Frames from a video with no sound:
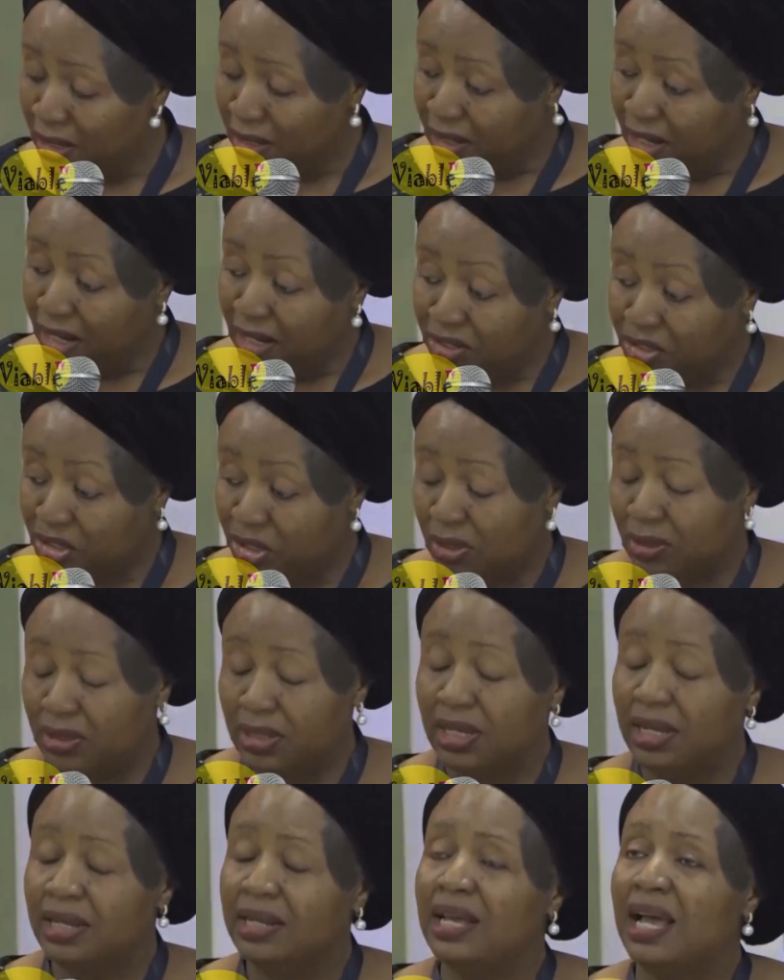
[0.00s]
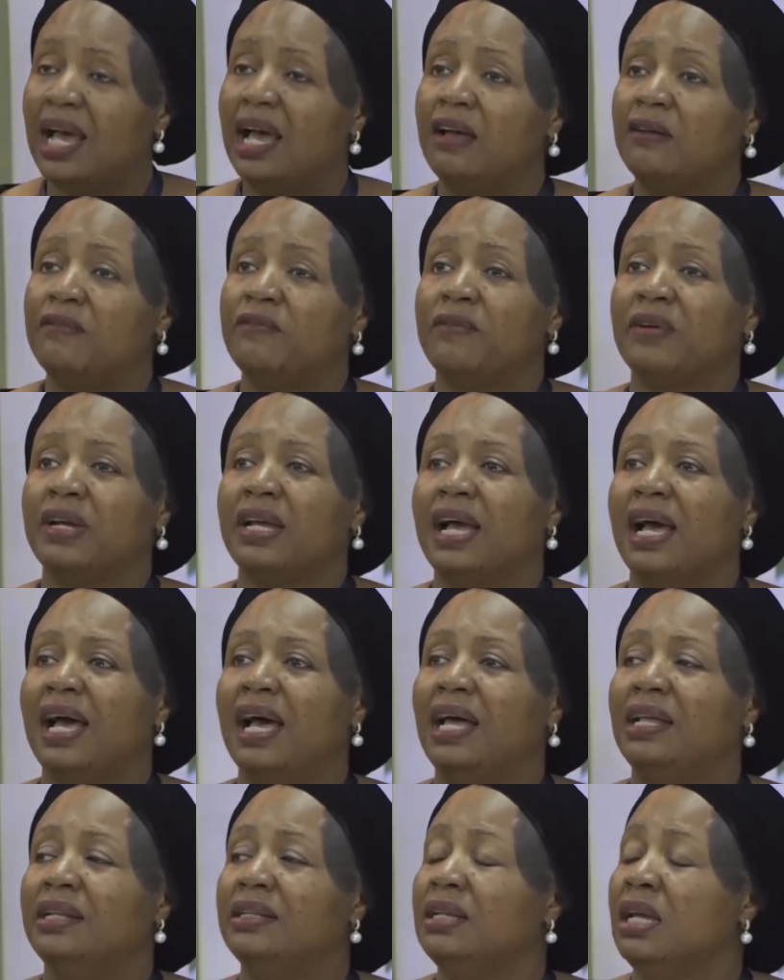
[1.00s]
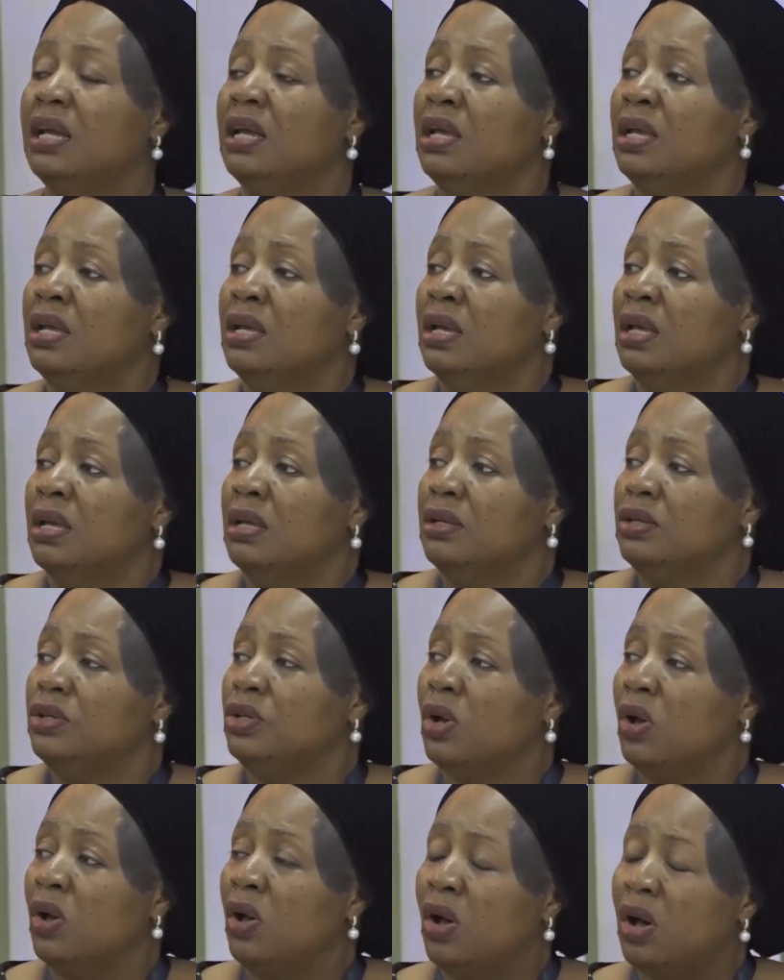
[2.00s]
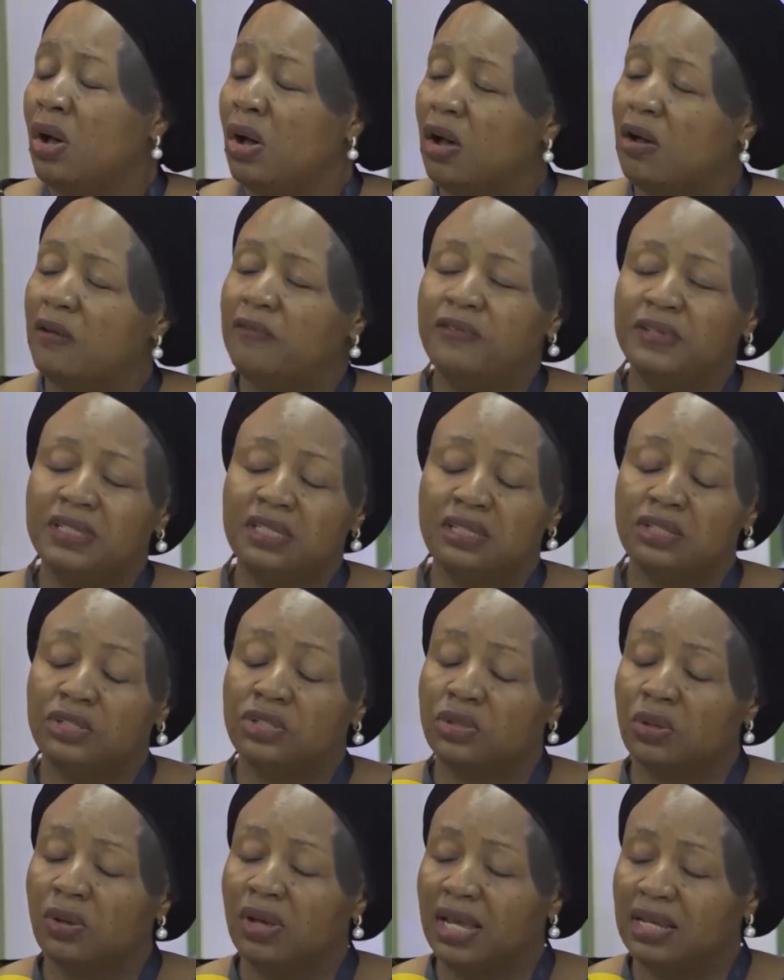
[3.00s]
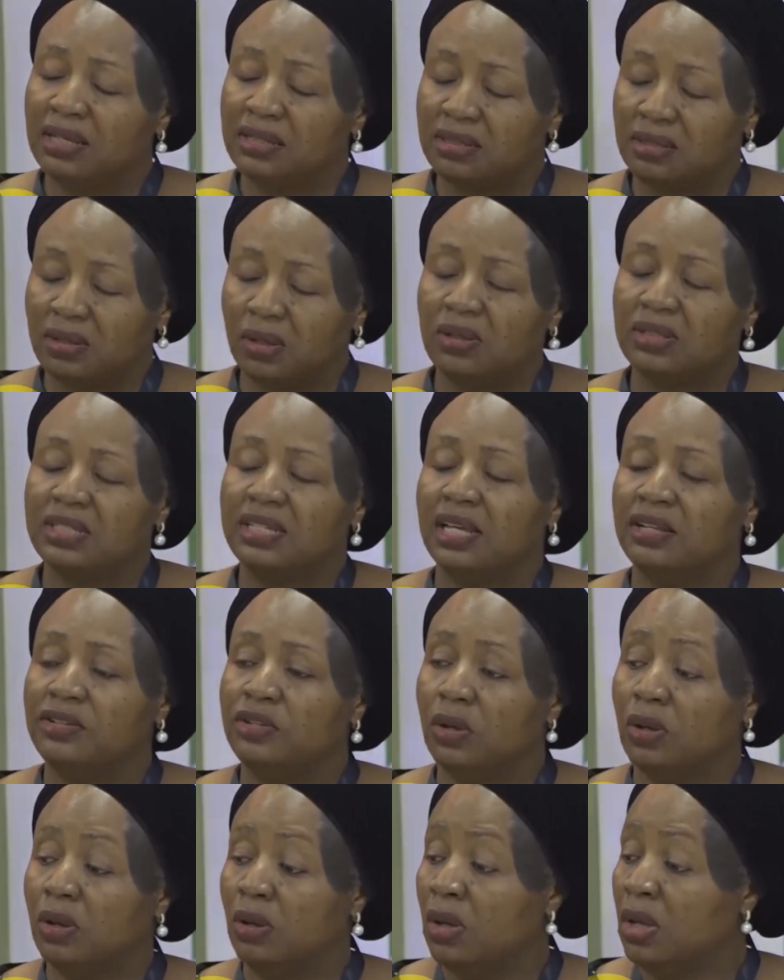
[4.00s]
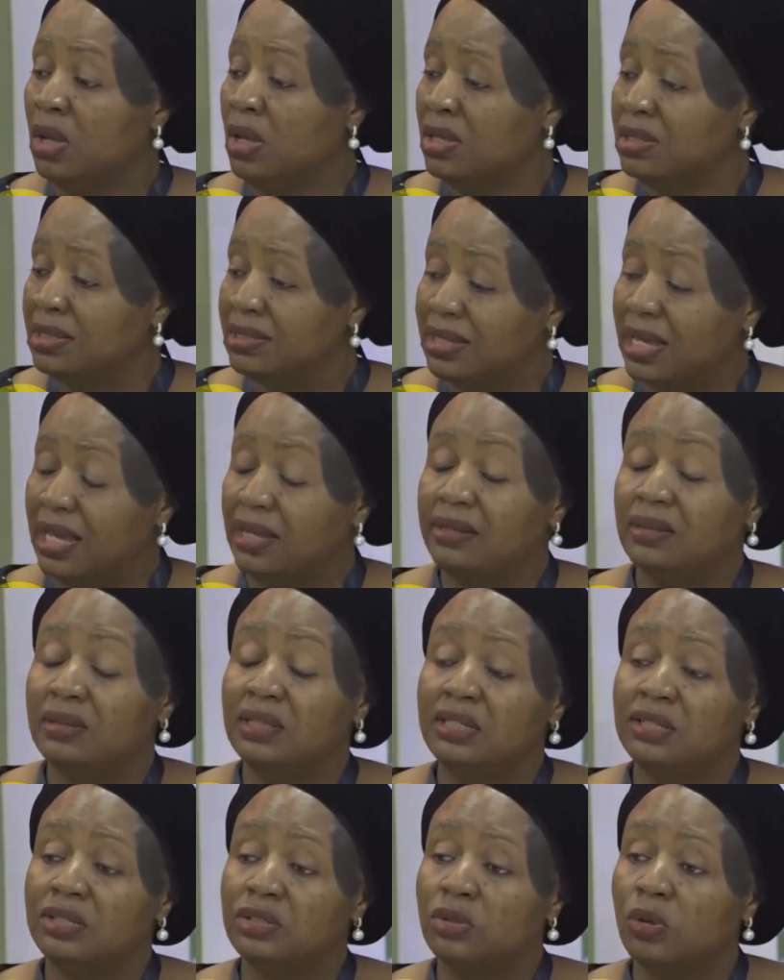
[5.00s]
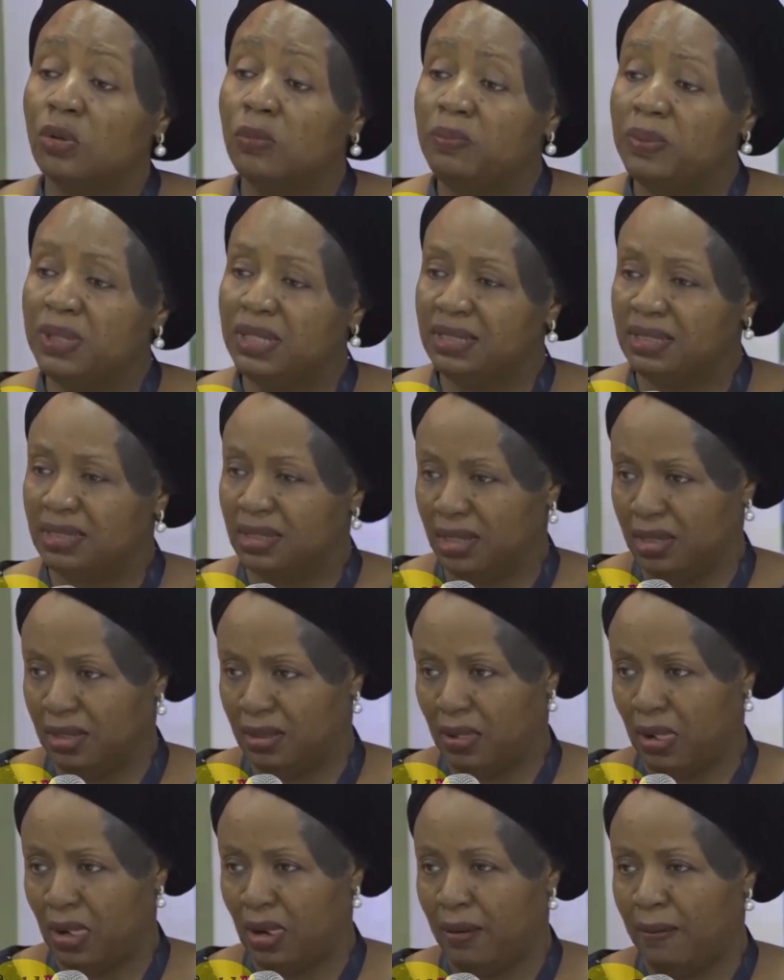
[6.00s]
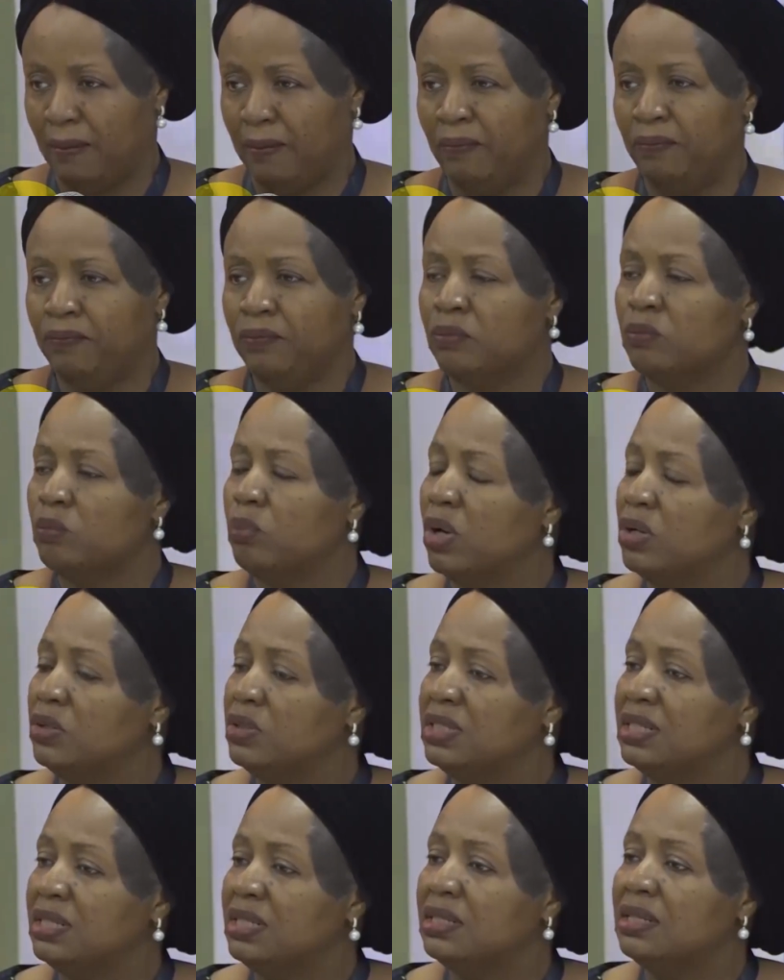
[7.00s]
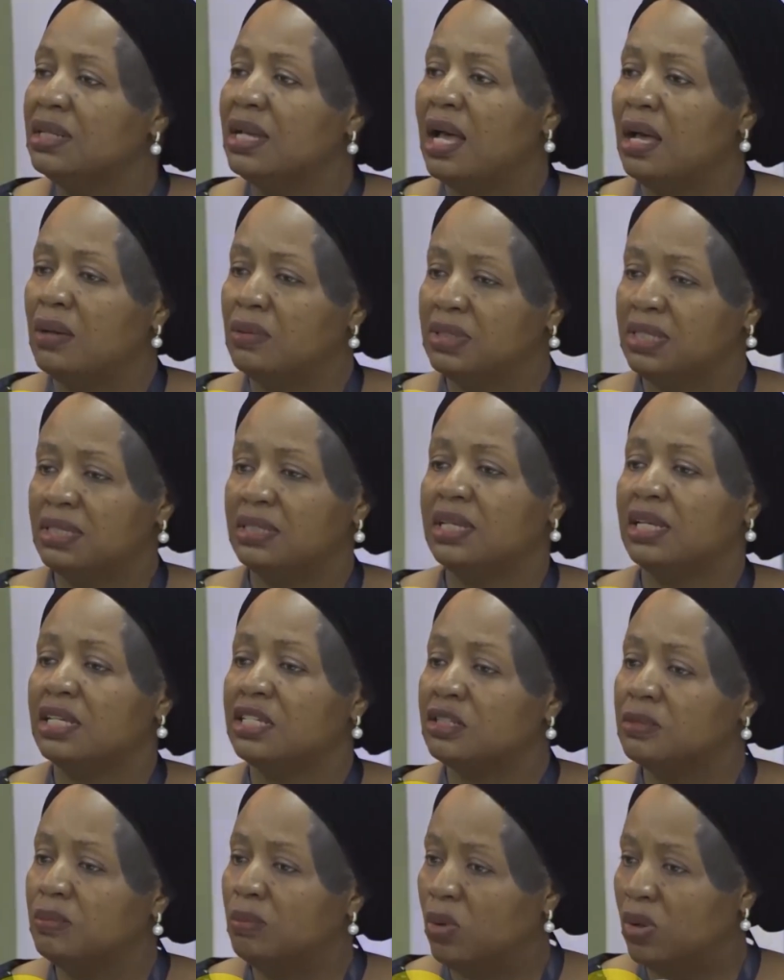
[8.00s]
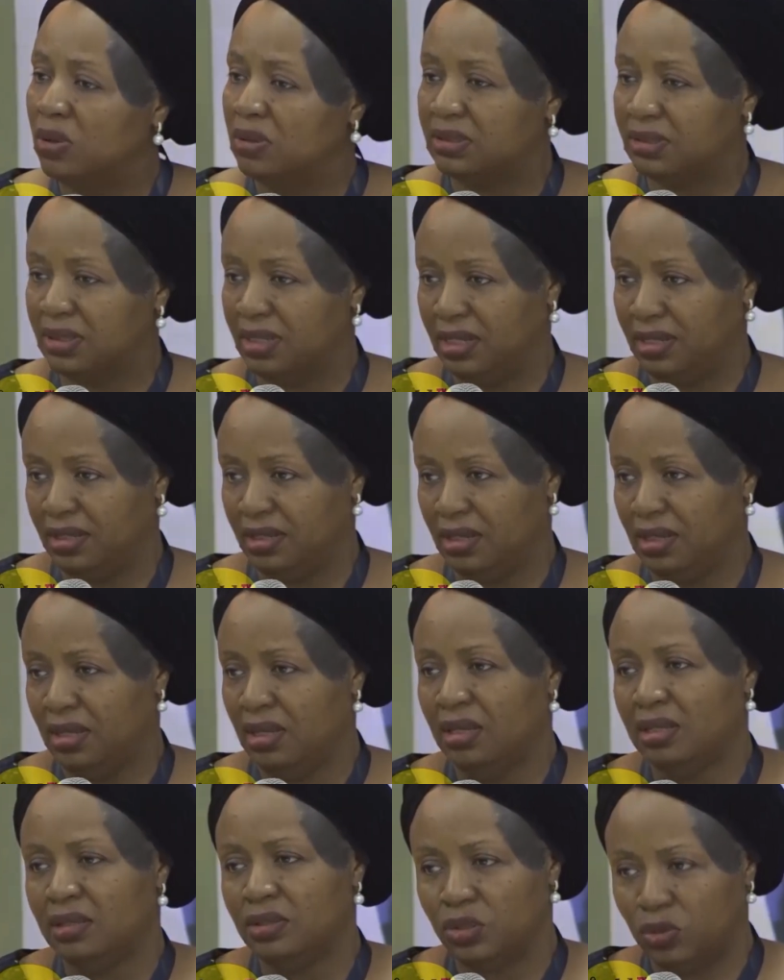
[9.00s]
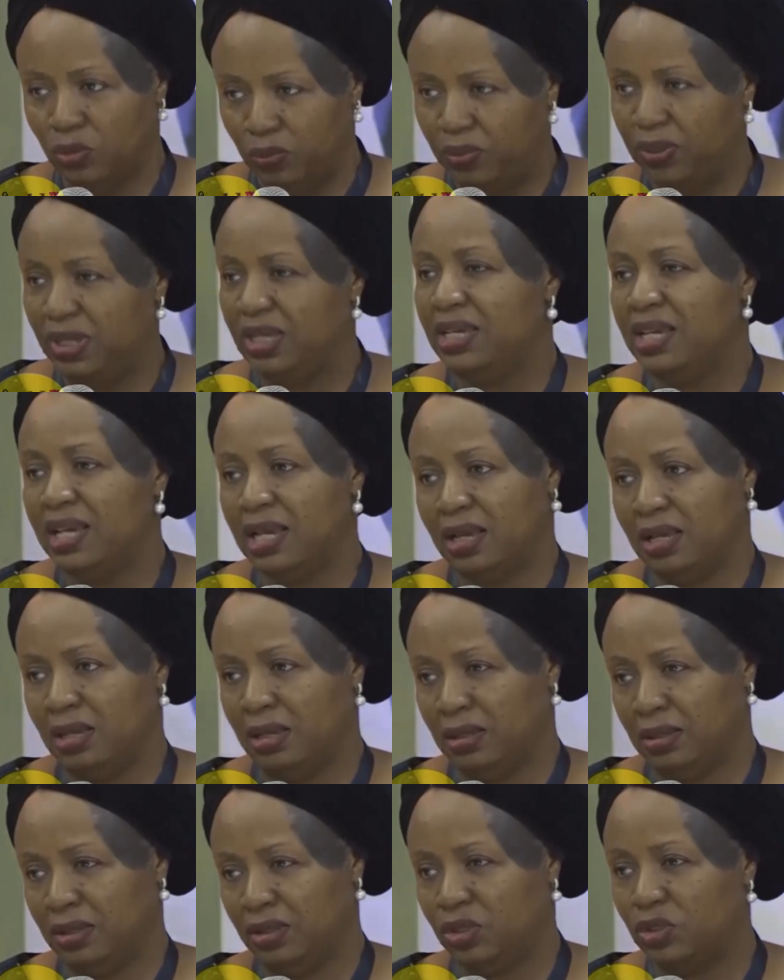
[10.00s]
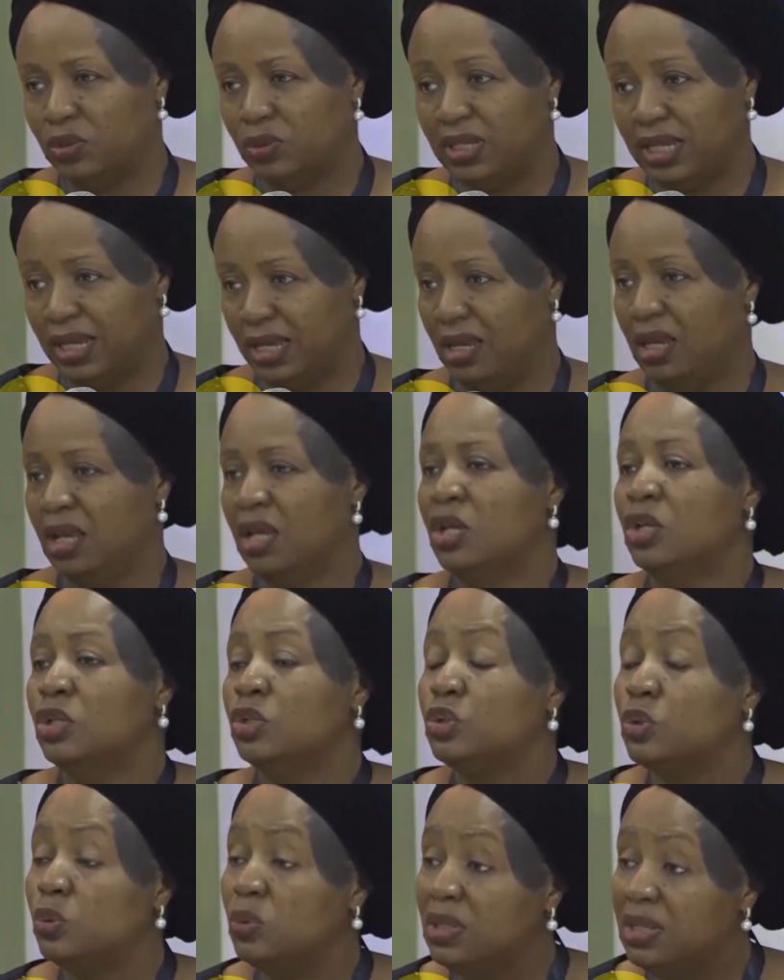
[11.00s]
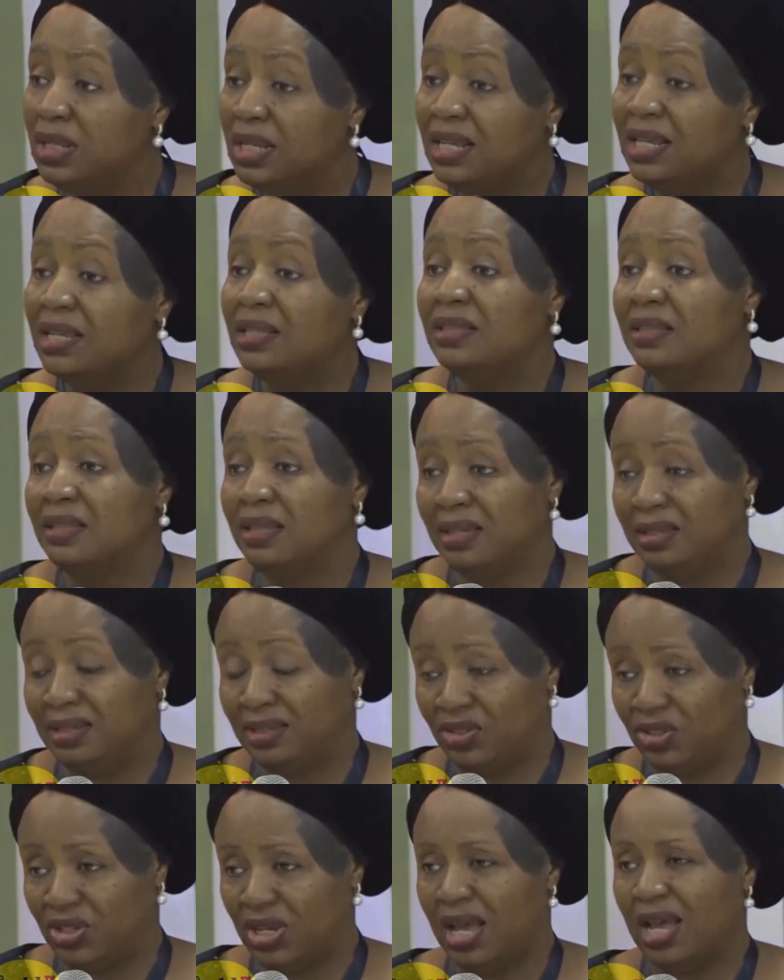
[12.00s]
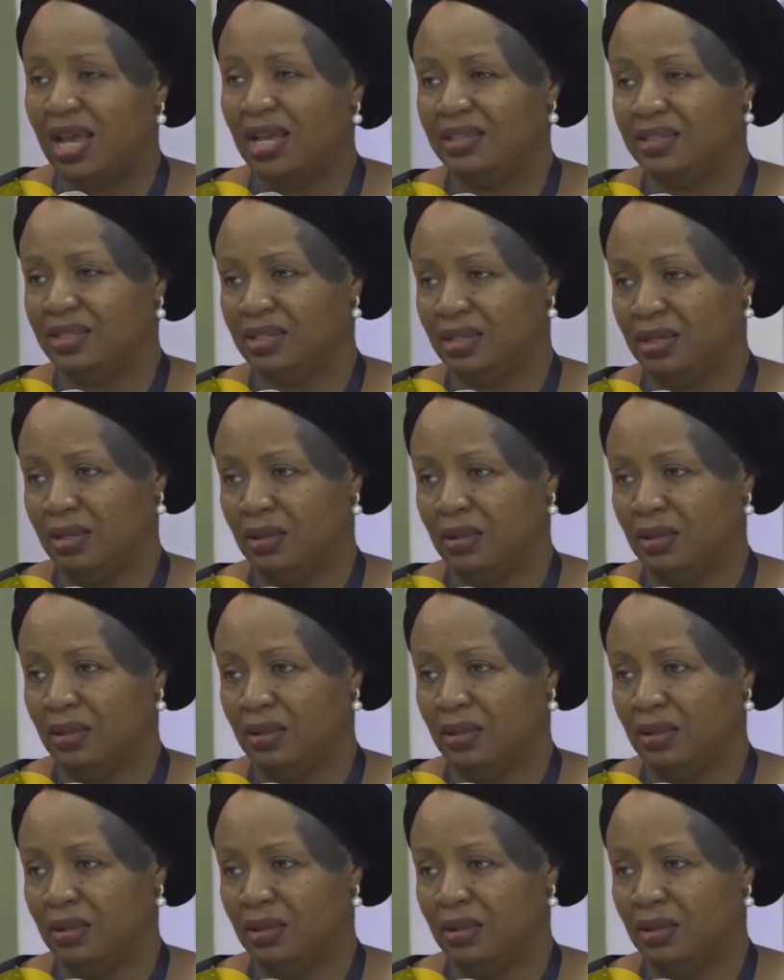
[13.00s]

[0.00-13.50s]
nation in Africa, and your office is so exalted, your schedule is so busy, but you didn't count it a small thing to be here today, to lead this charge.